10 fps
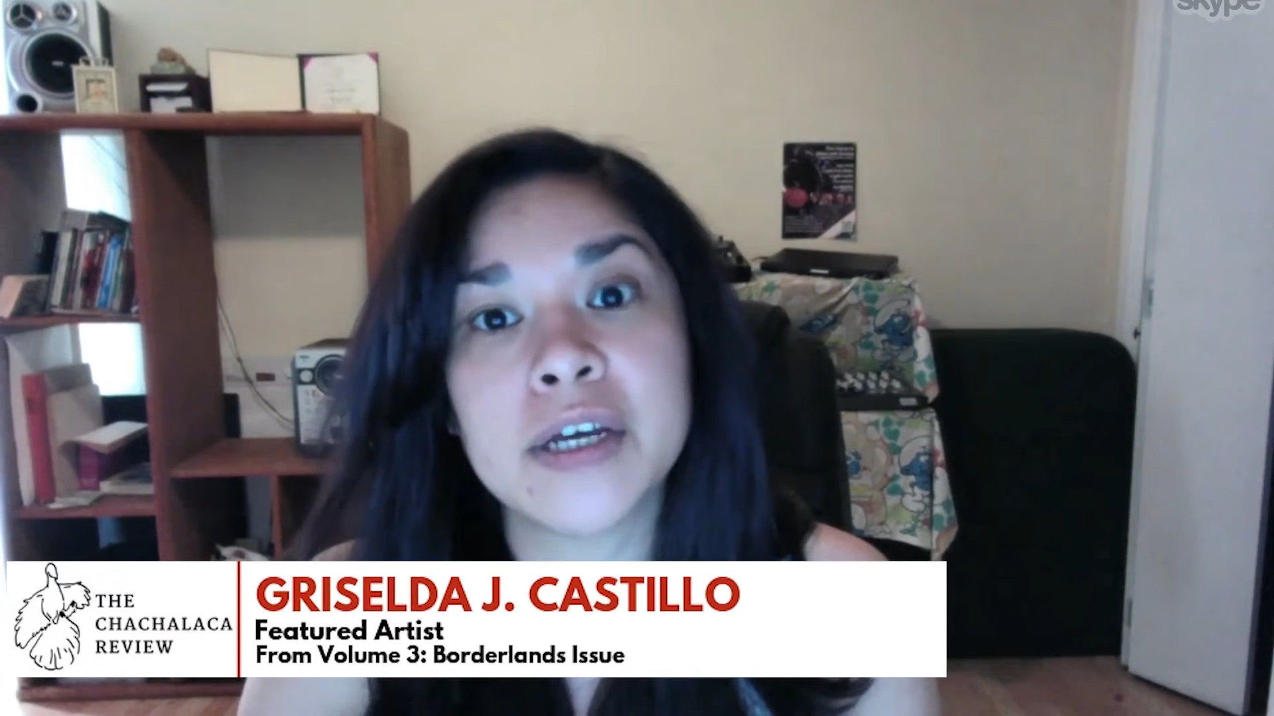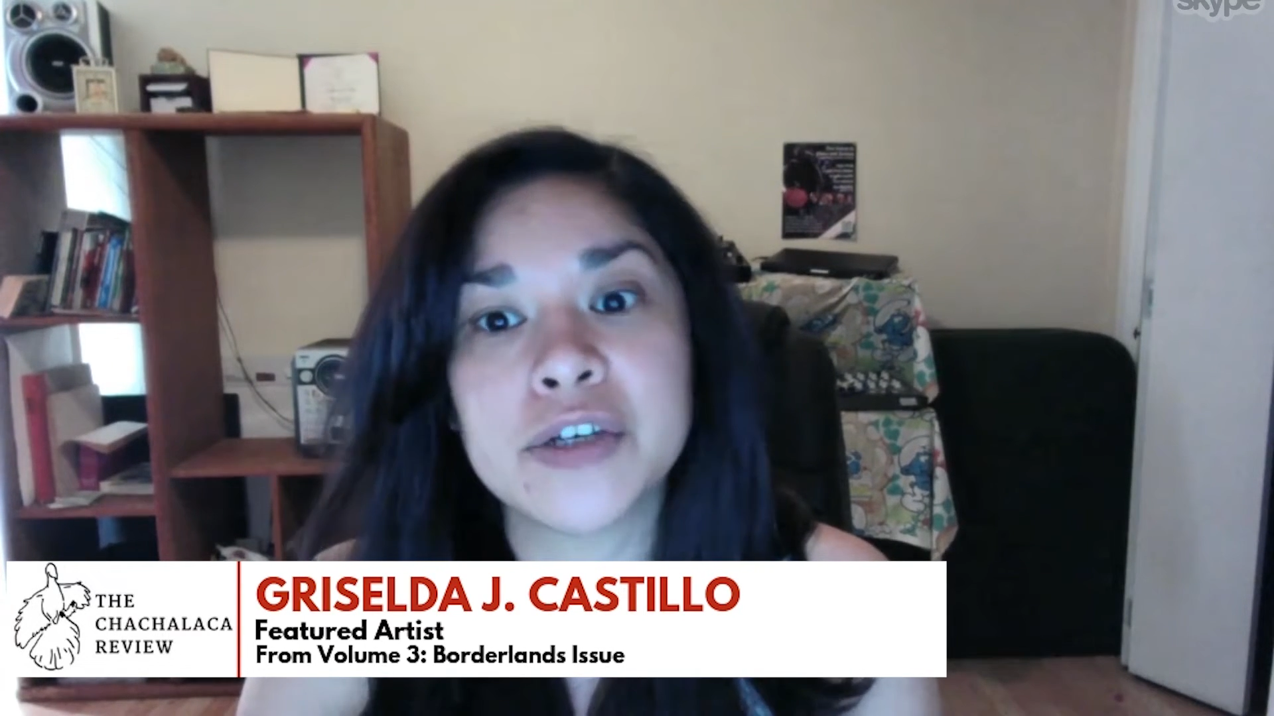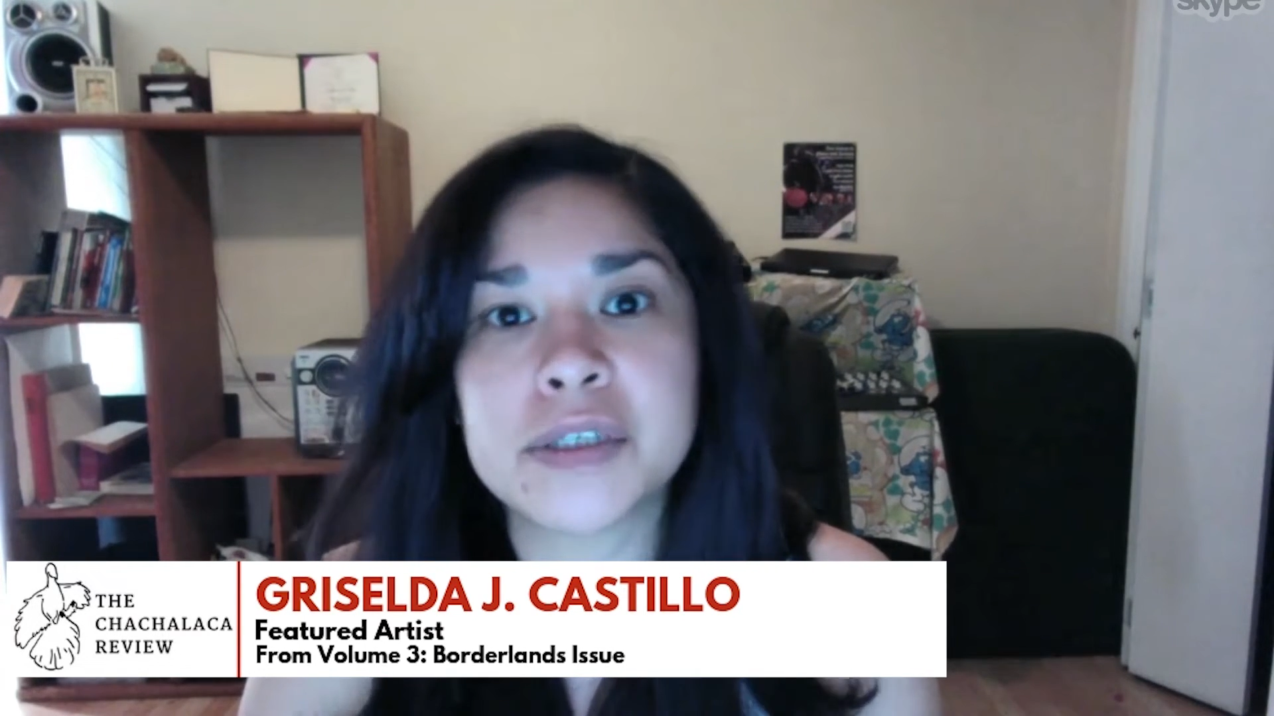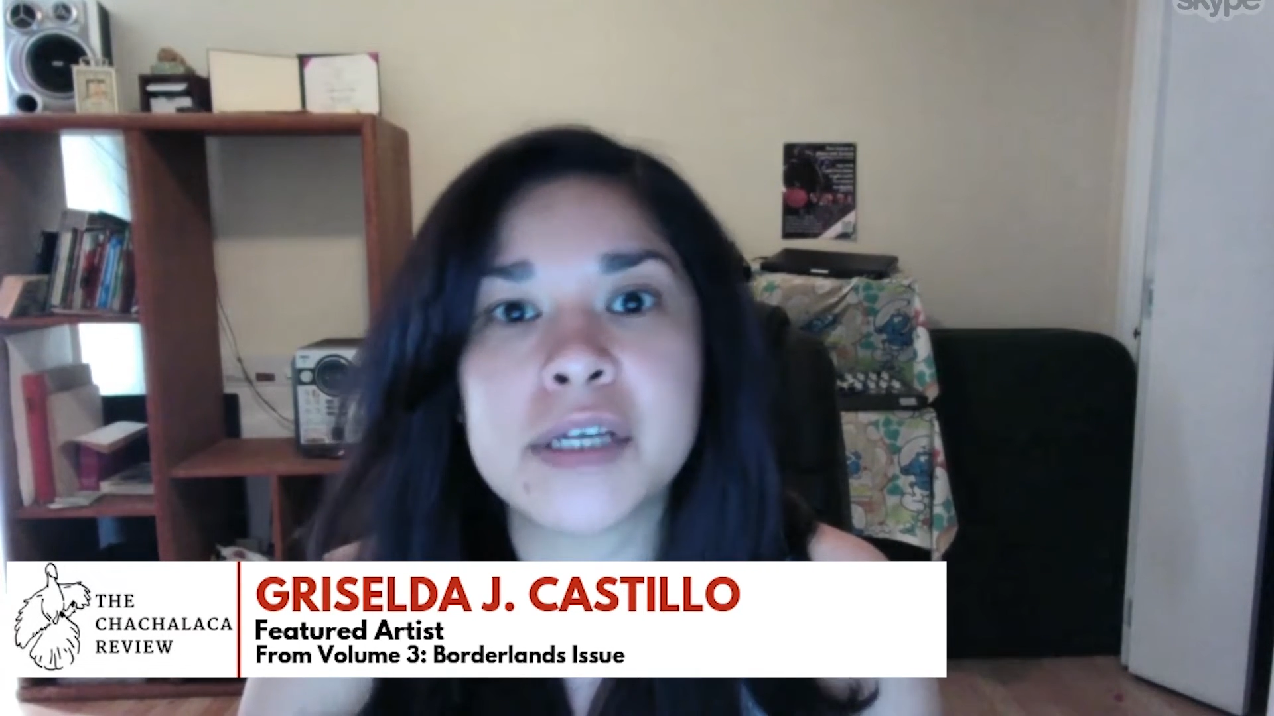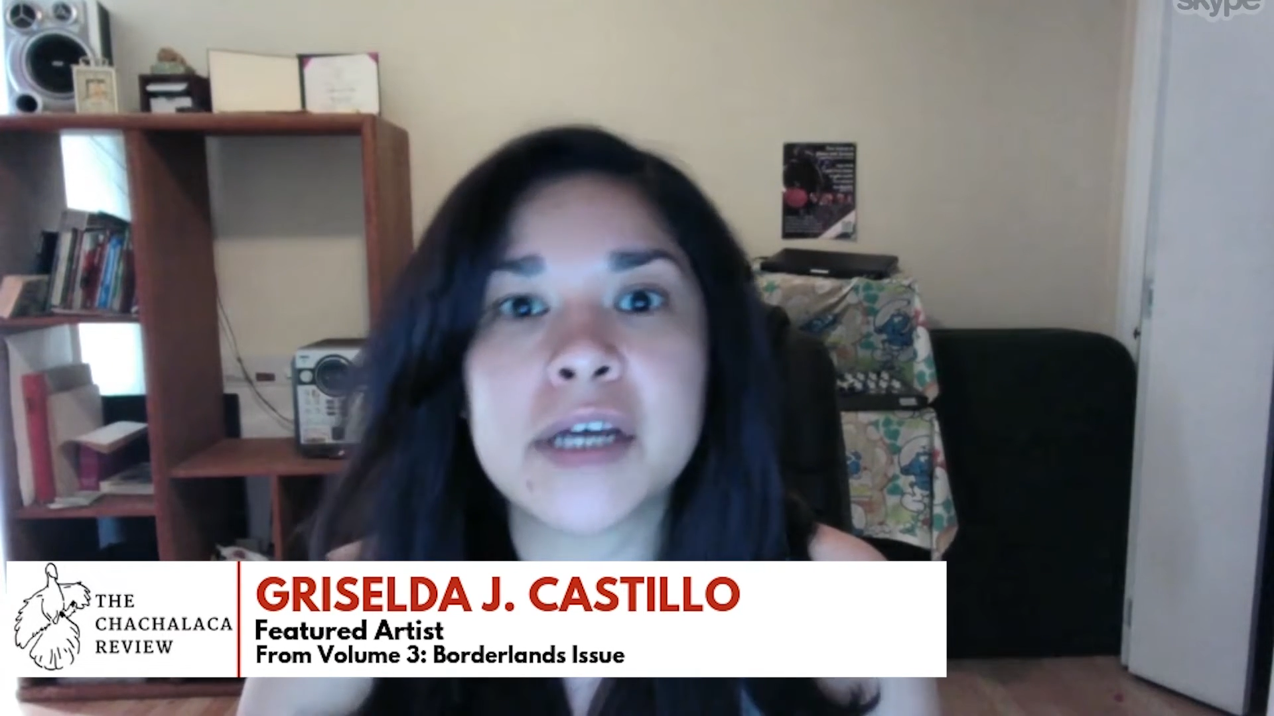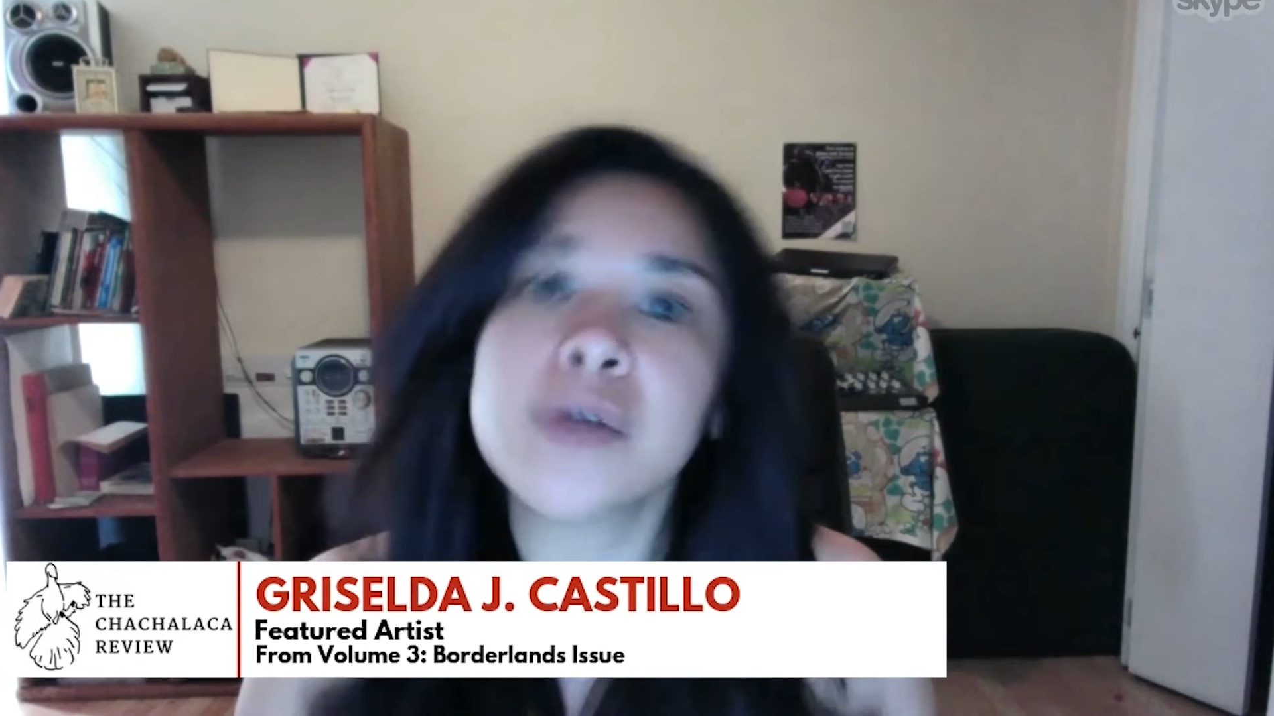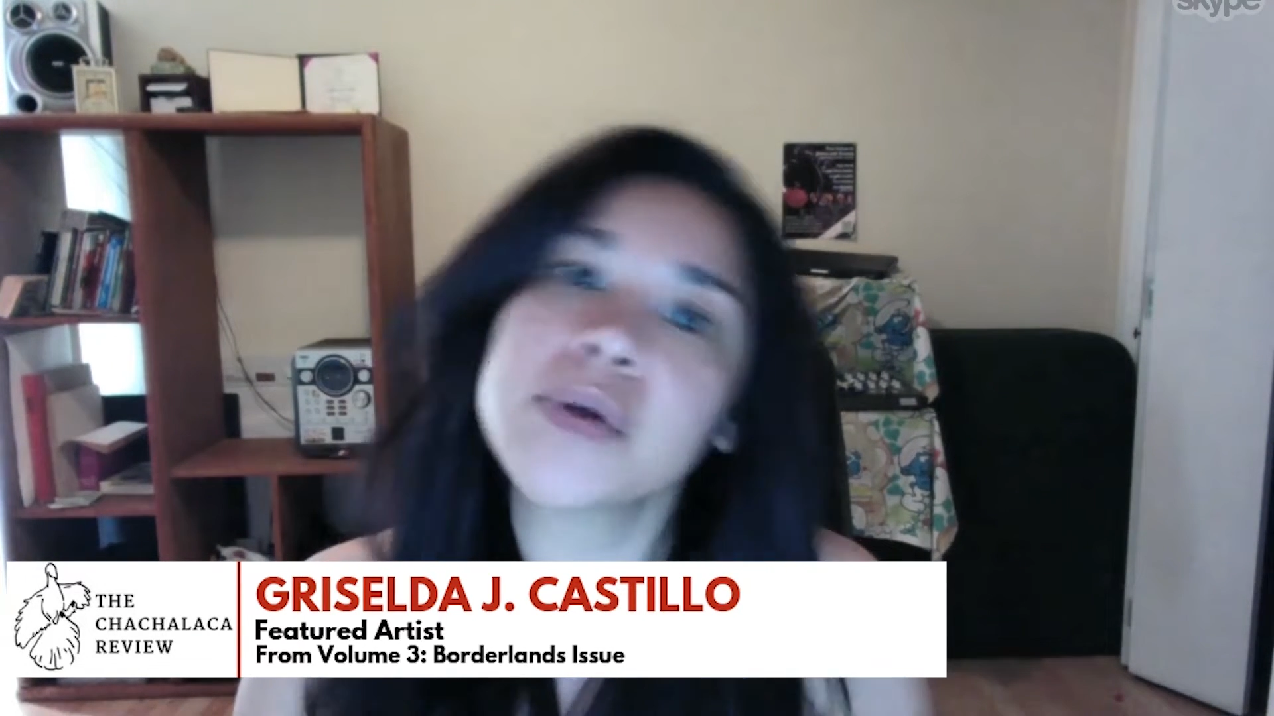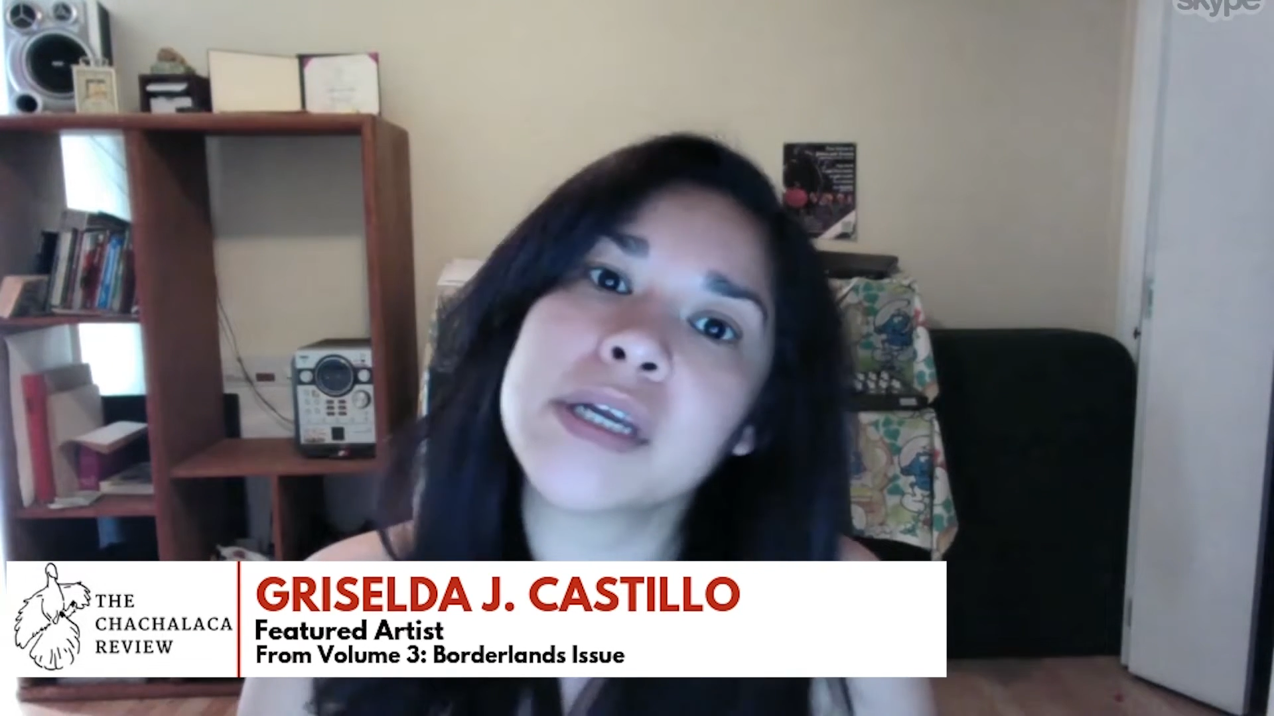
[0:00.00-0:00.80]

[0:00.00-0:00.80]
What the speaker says: She said, you